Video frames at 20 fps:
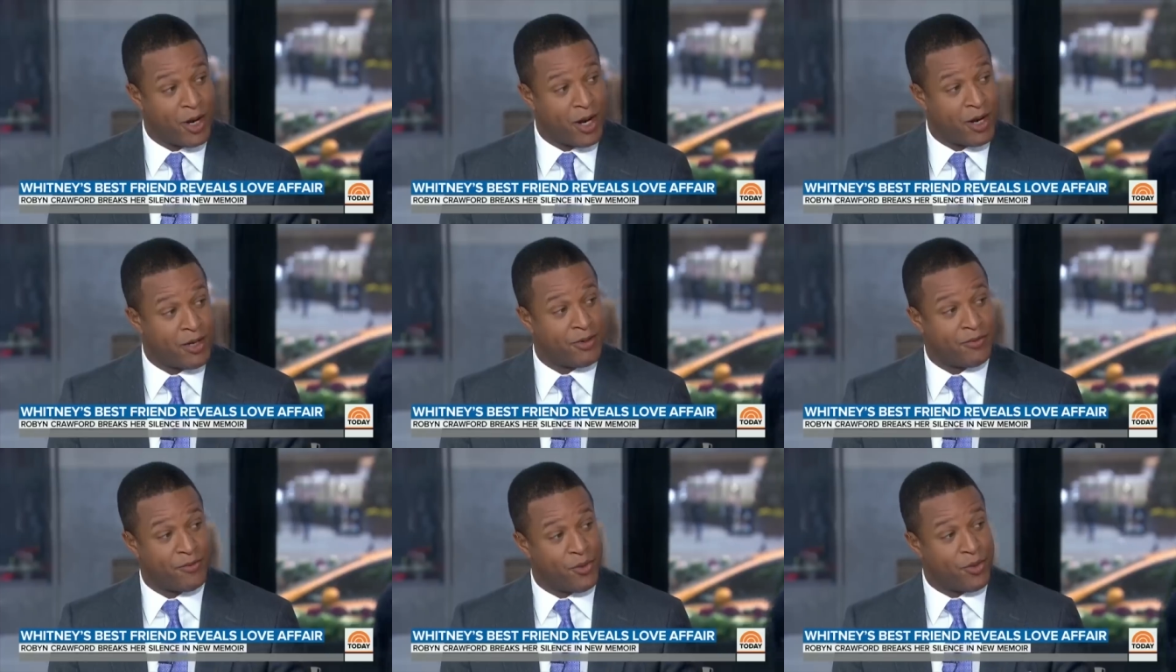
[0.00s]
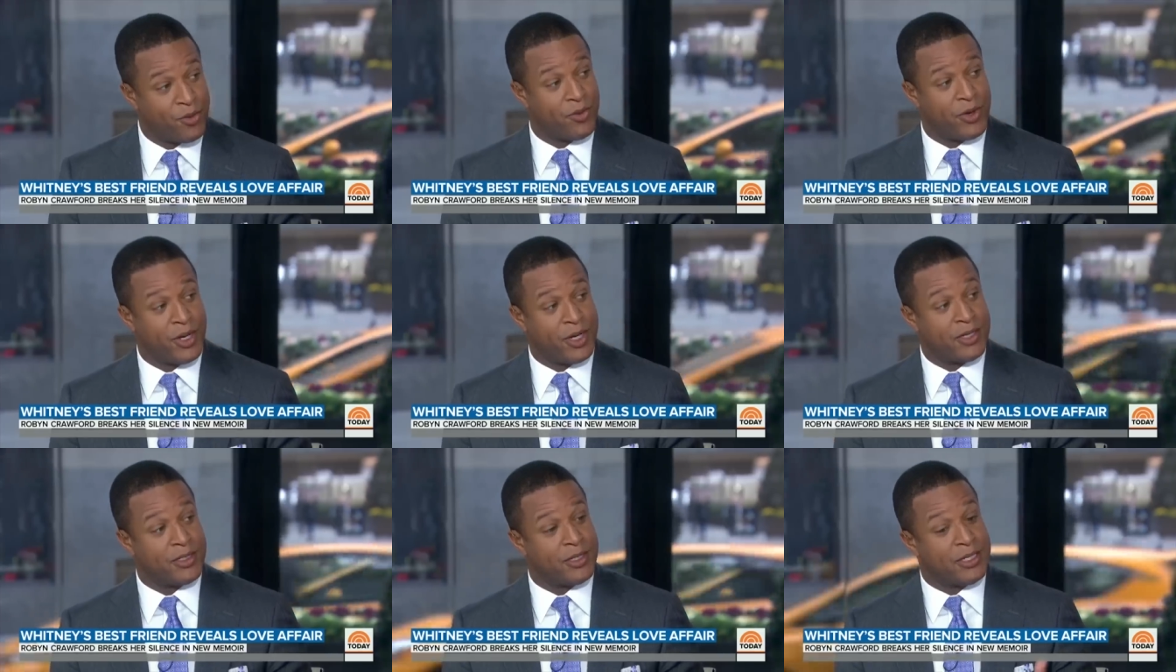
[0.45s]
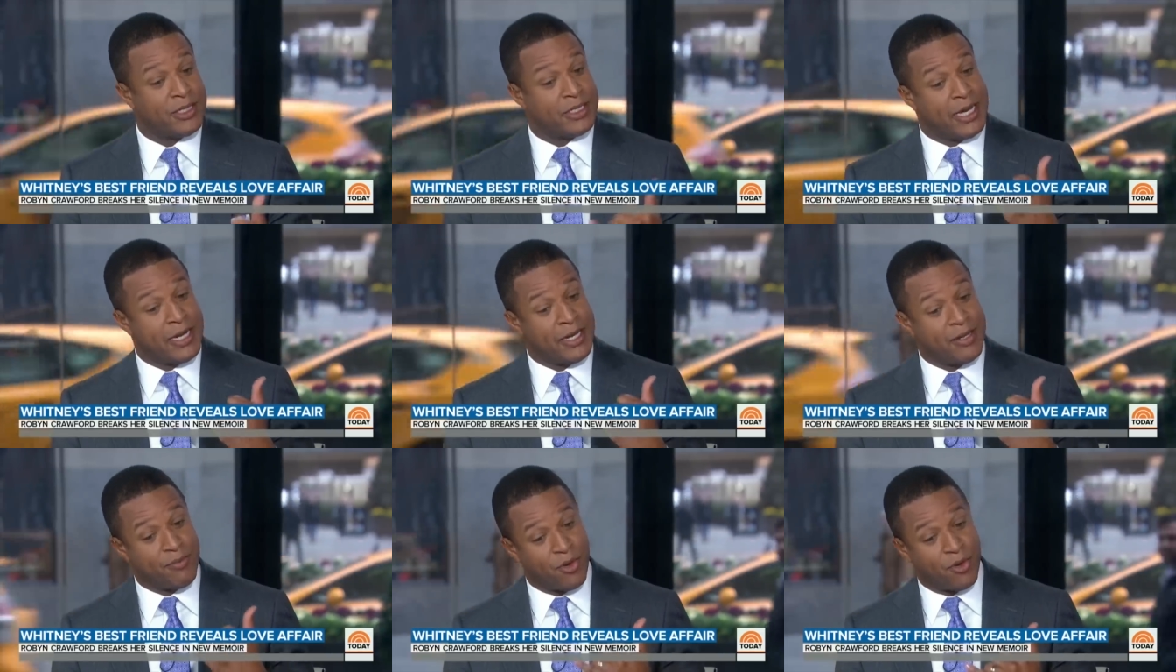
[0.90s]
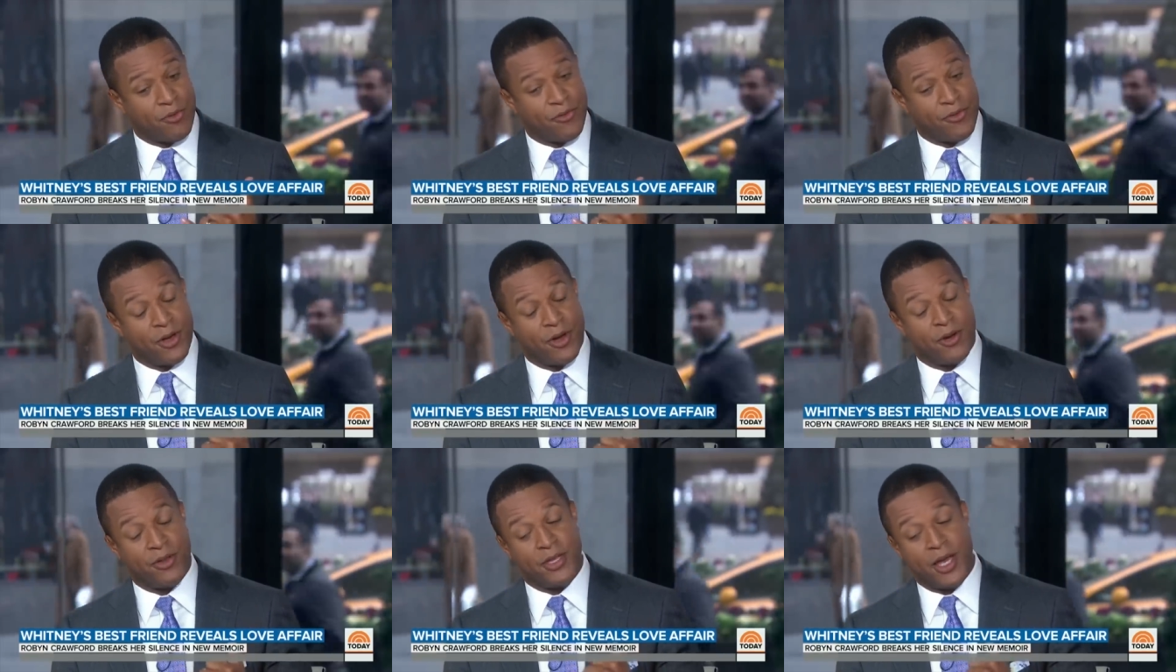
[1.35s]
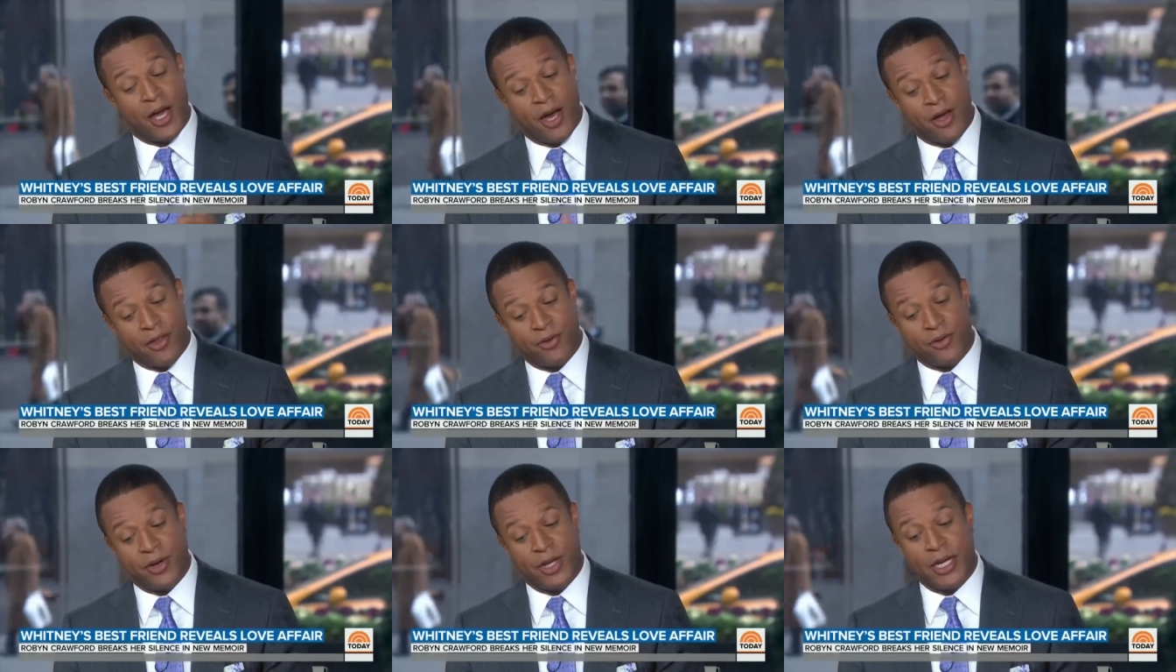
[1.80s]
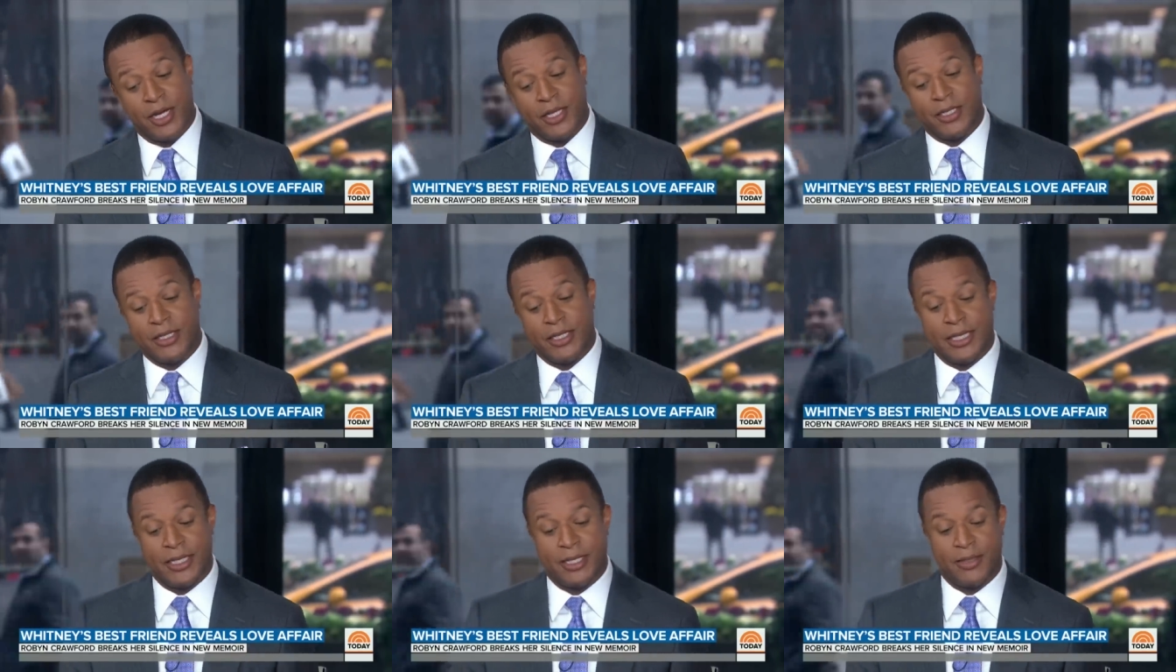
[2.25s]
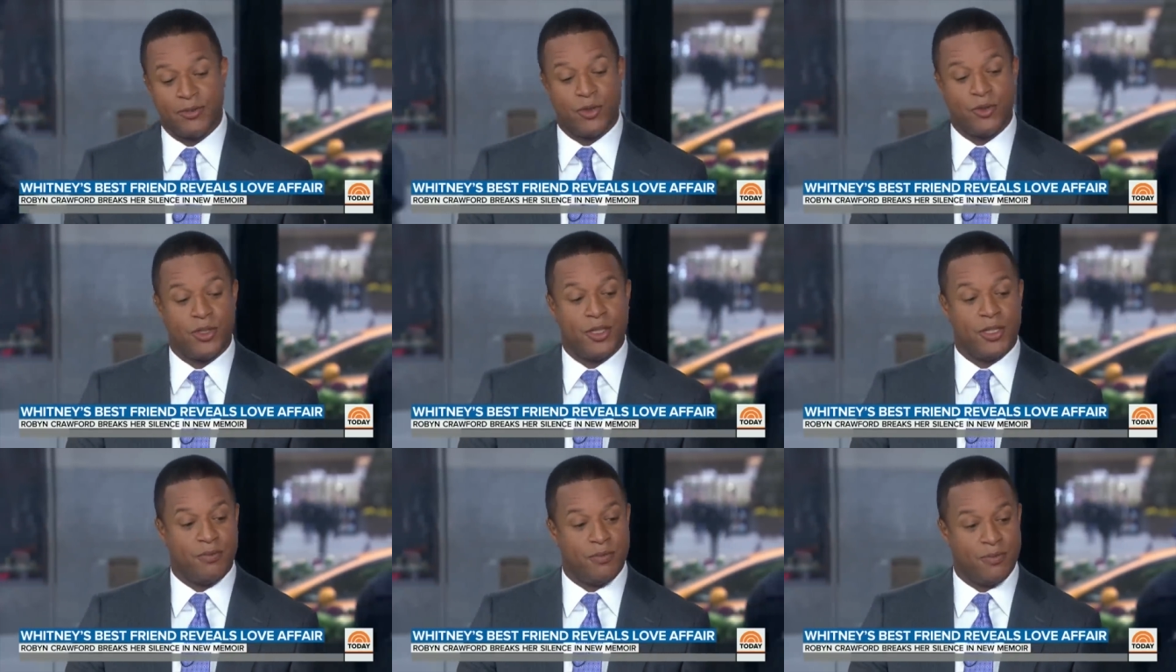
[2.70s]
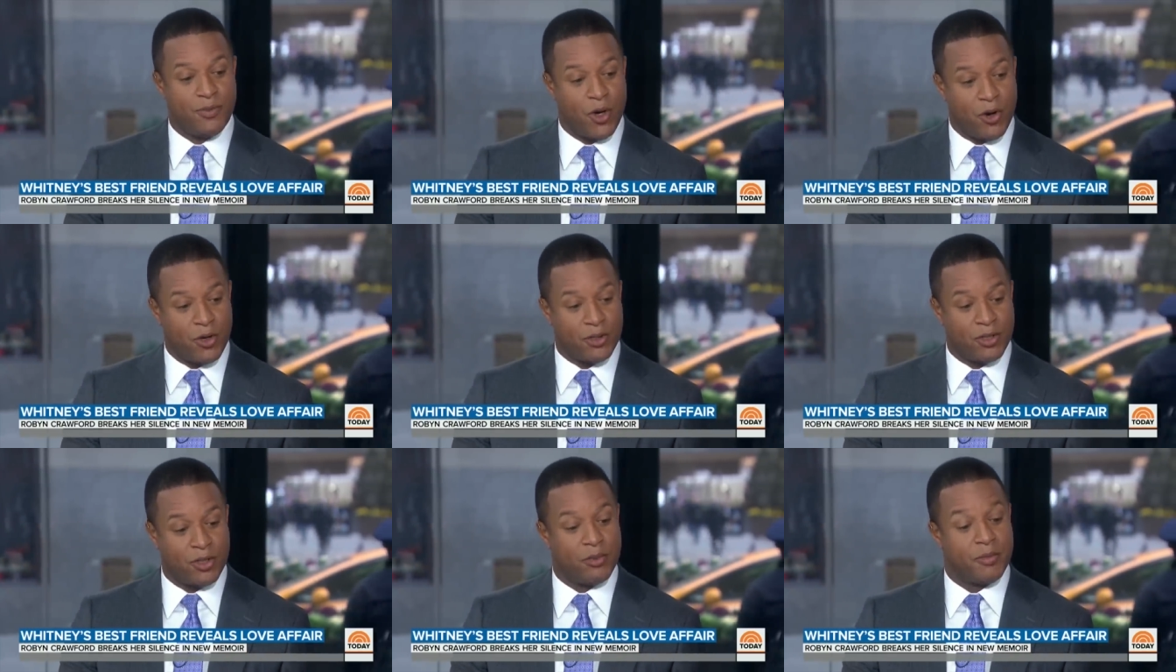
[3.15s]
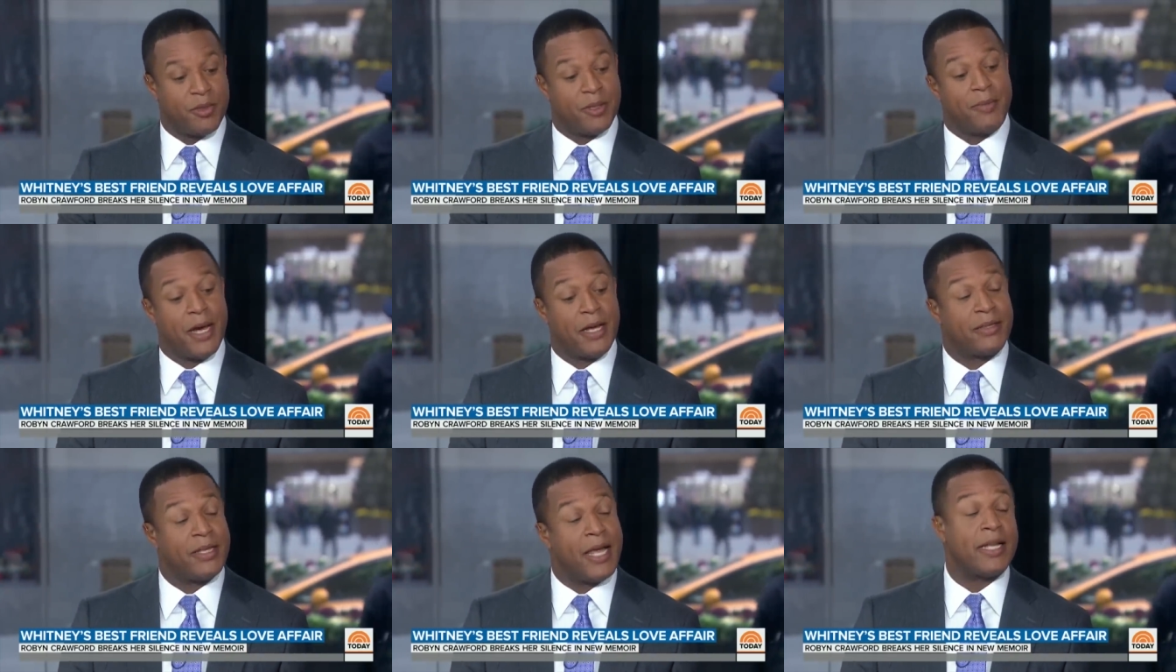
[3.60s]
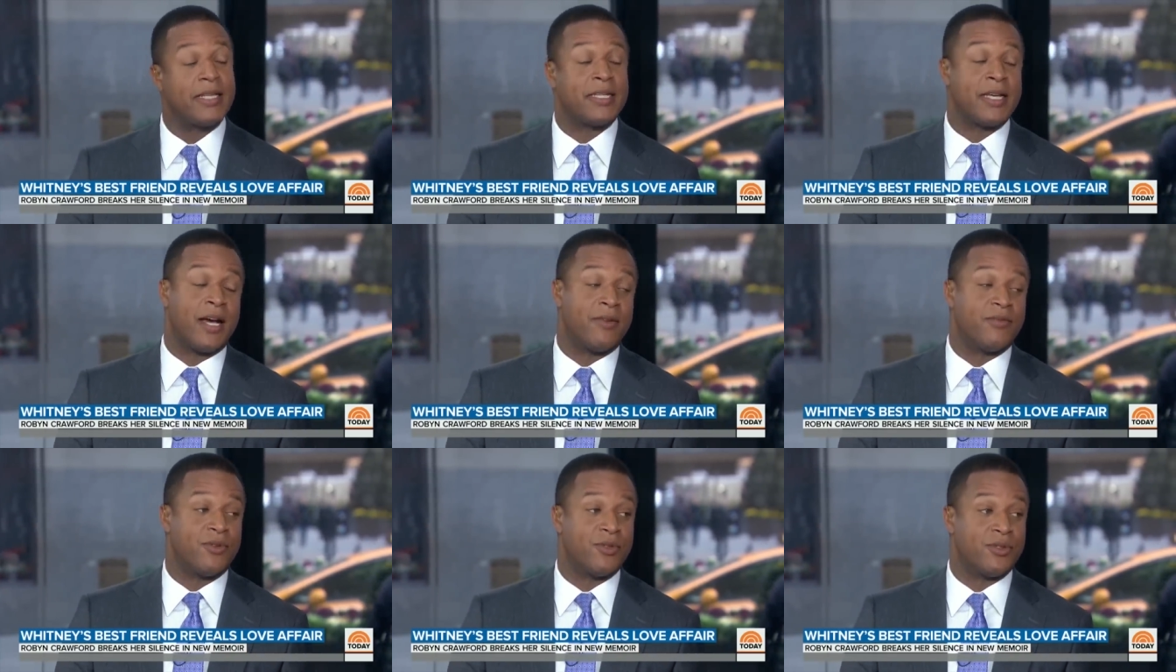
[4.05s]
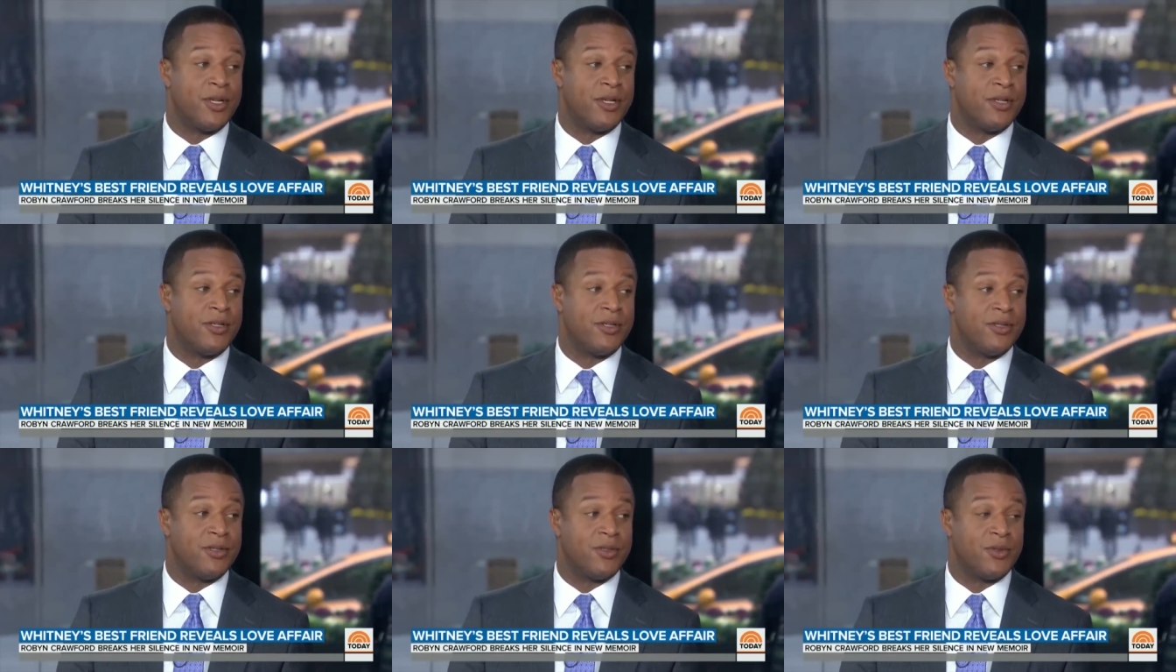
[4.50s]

Brown, the phone rings and it's Eddie Murphy on the other end. Uh, so she talks a little bit about that conversation.